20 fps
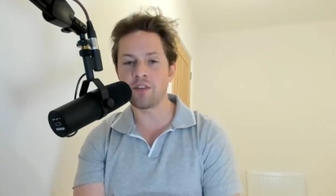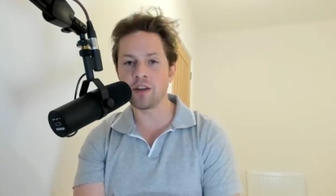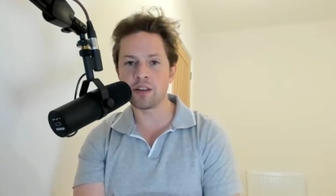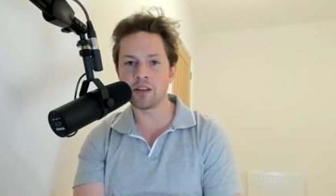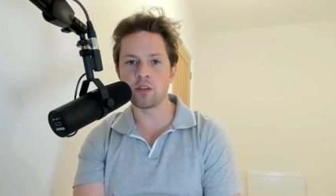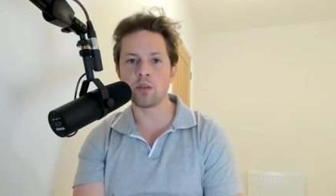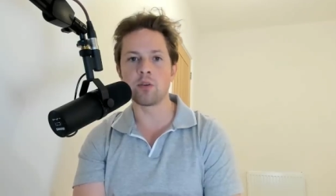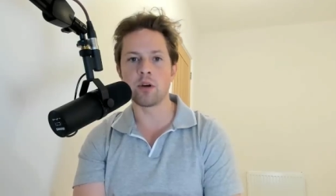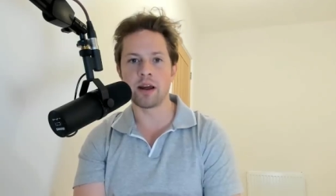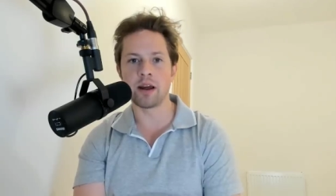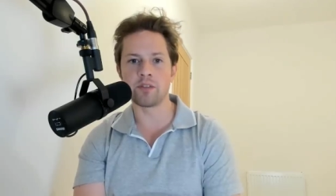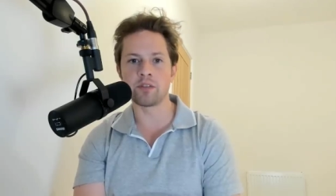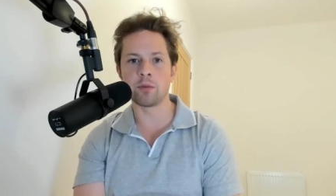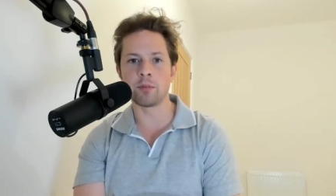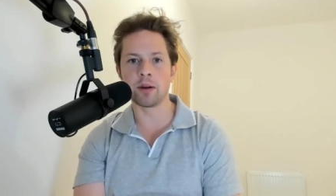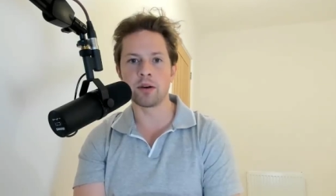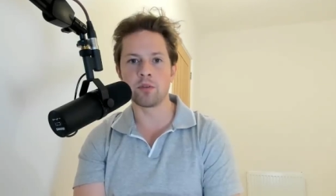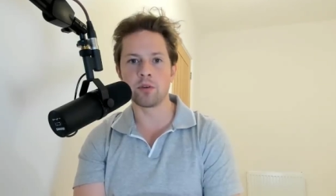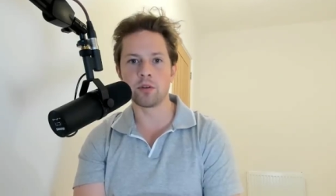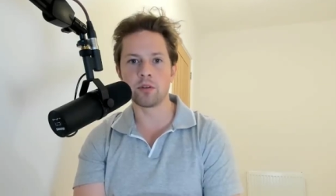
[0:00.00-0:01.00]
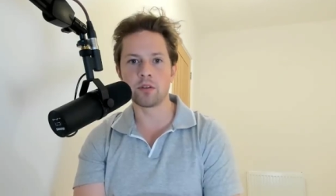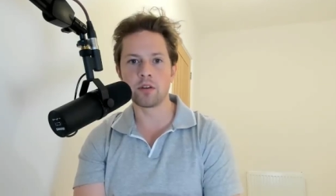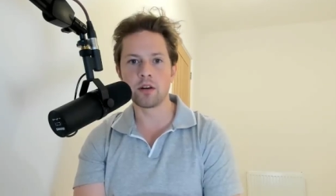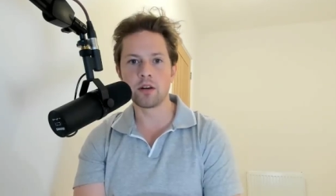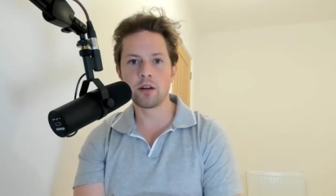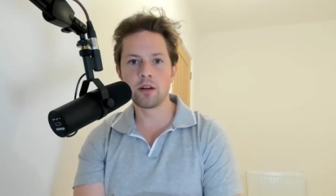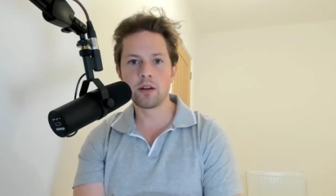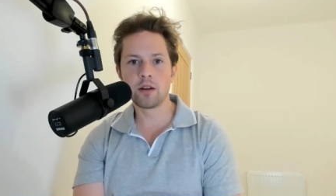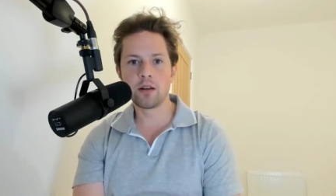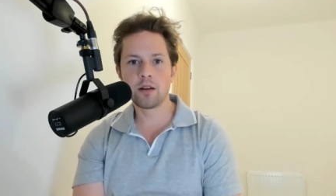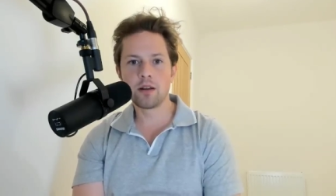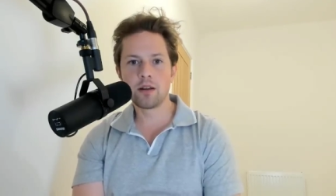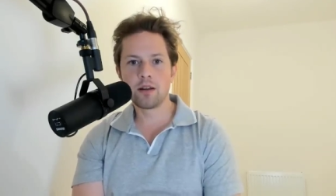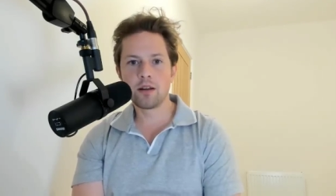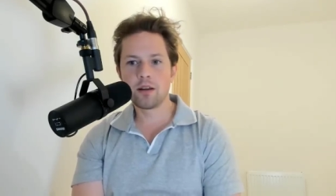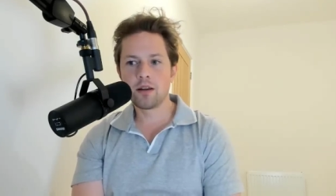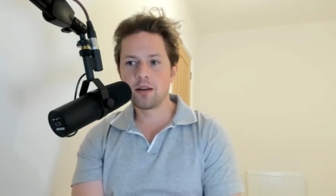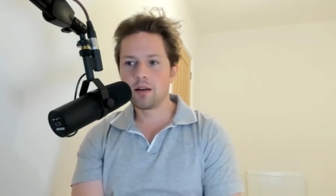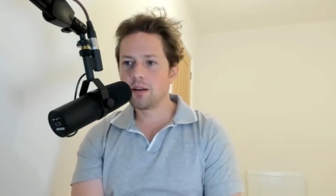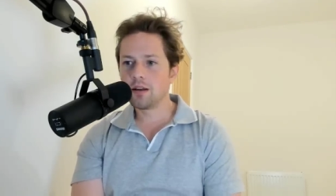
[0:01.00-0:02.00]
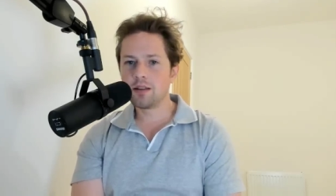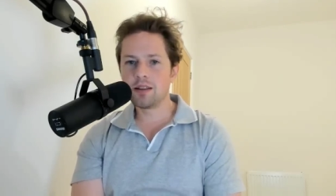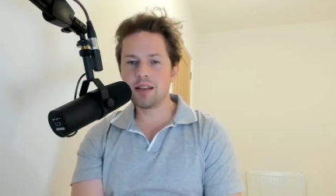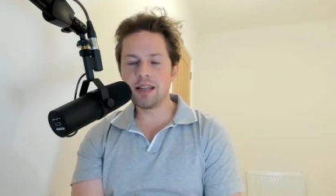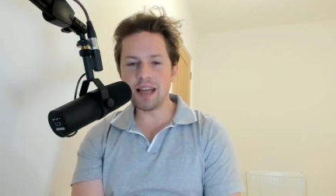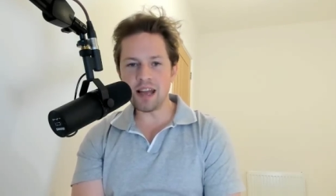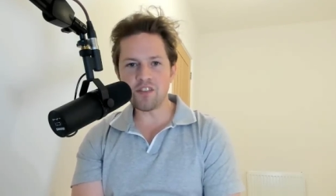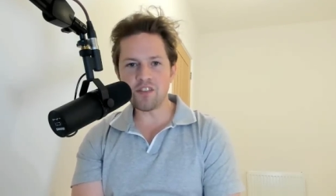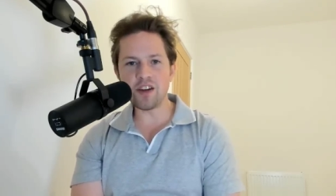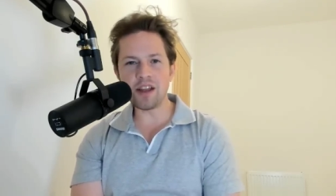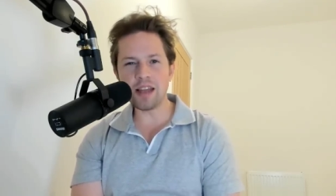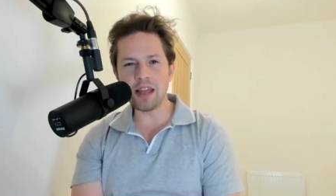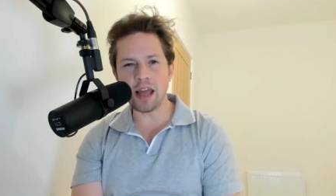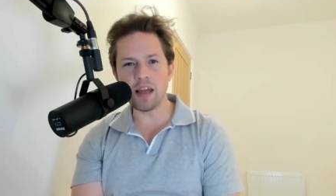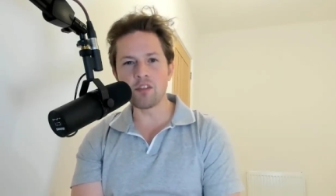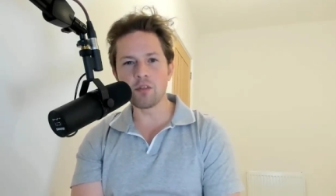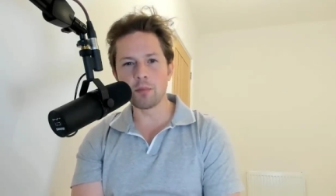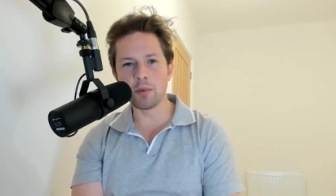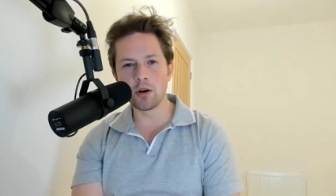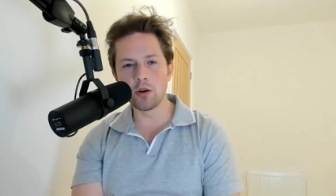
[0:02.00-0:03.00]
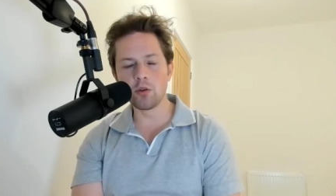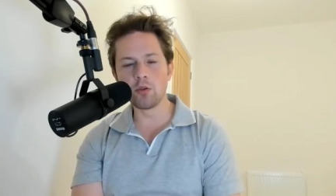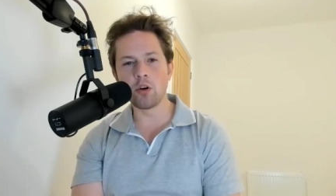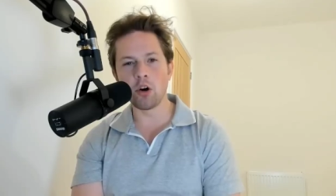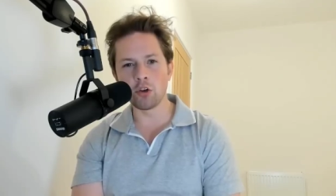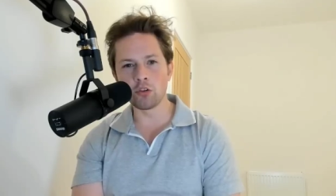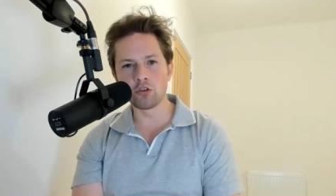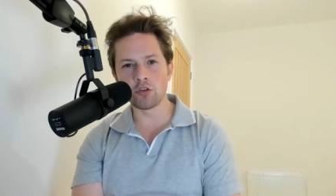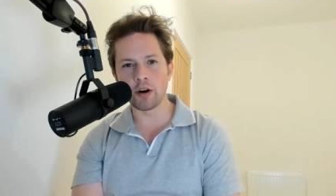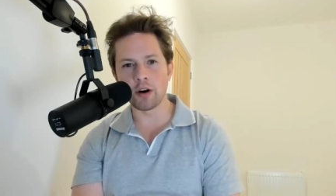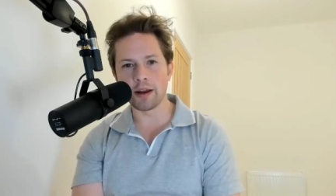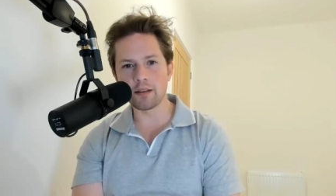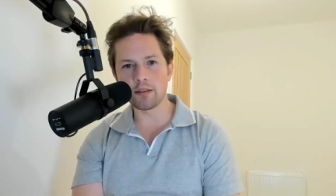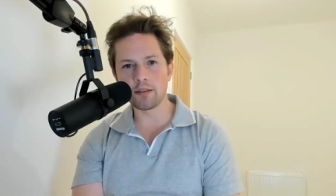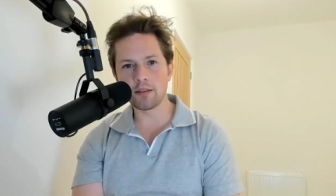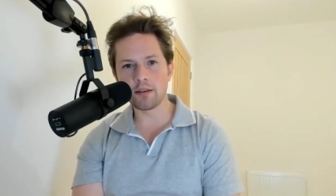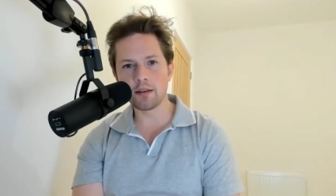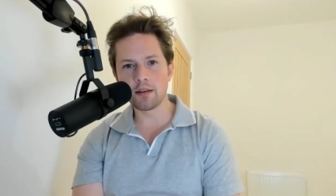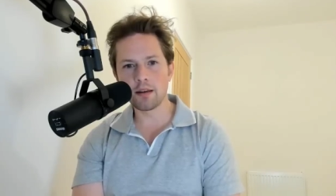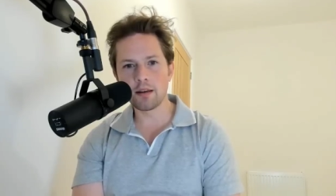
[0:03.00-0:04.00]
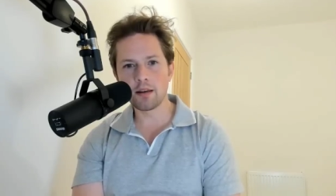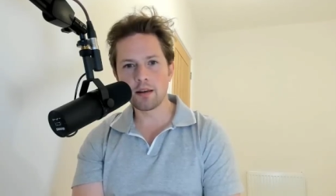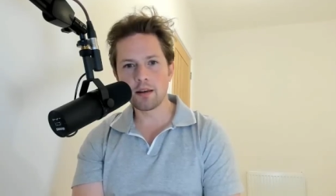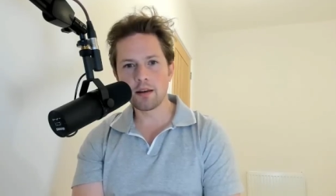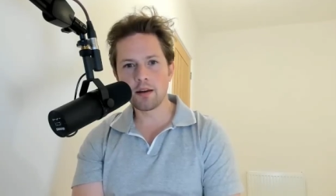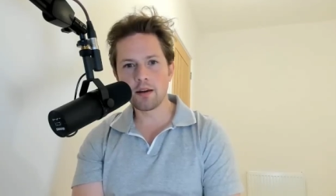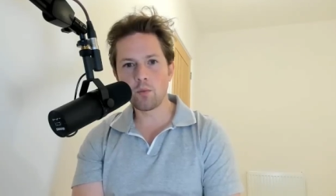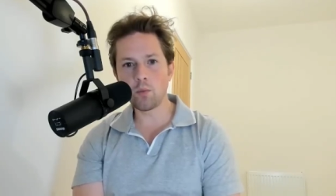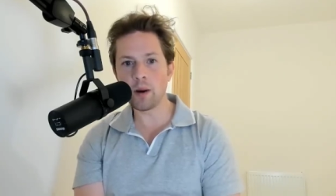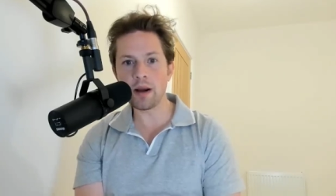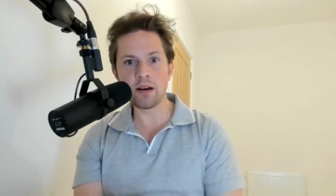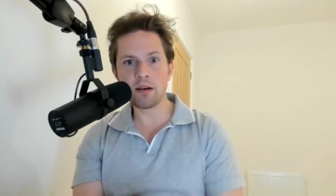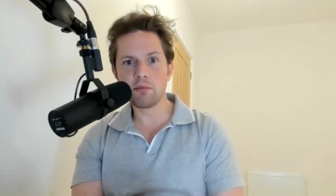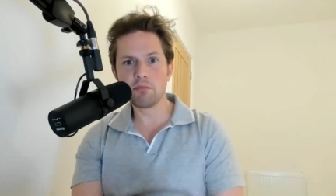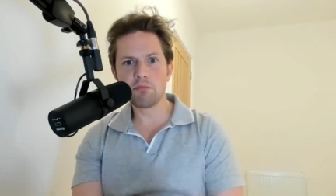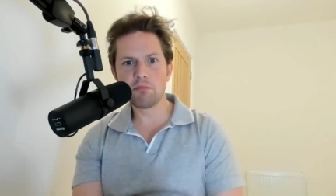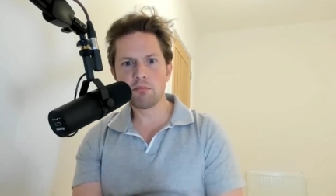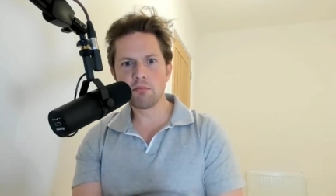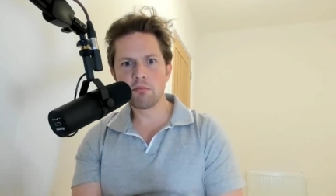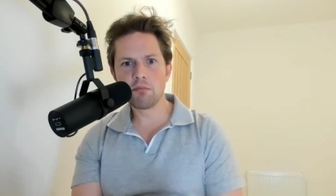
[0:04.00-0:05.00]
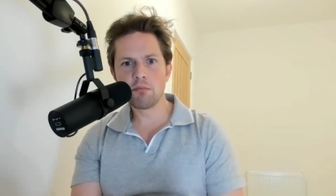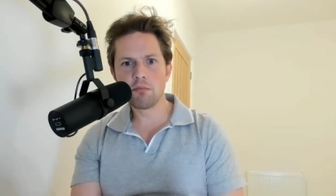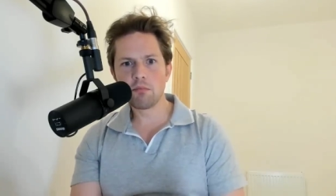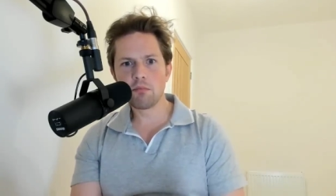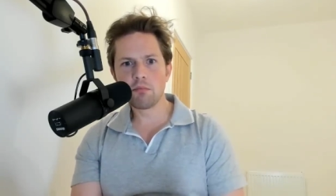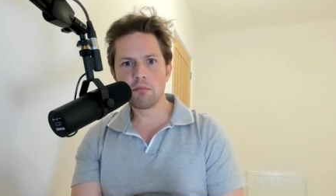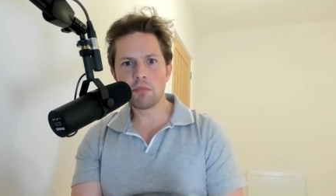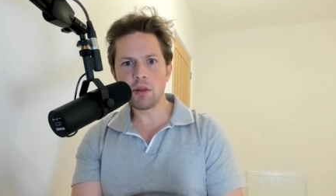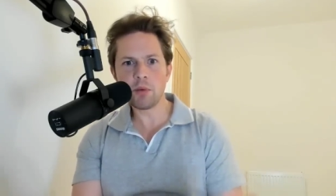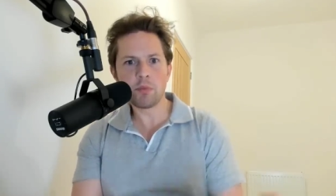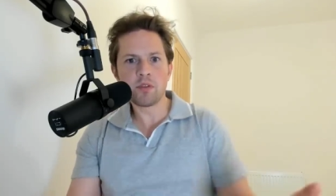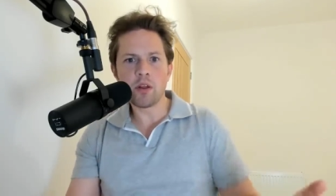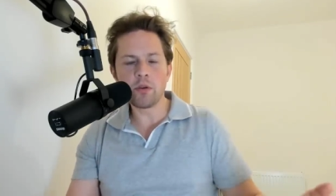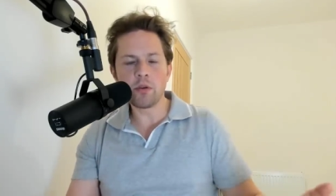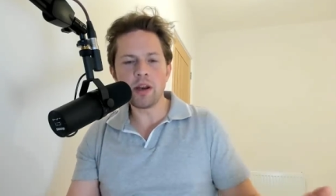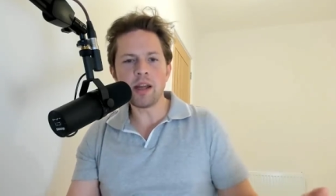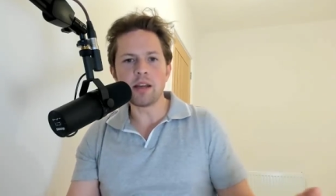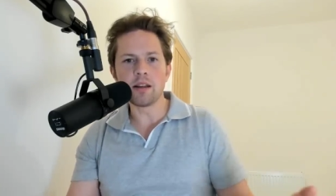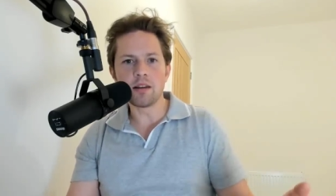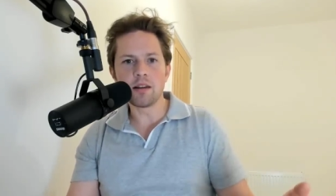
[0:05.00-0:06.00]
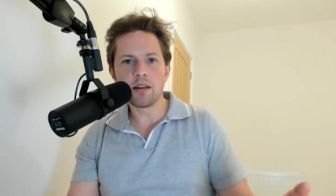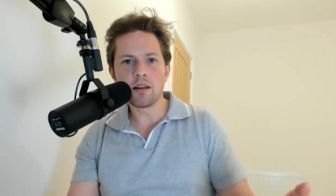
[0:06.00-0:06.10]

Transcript: do not have the minerals. The FA gave him a new contract when there was no need.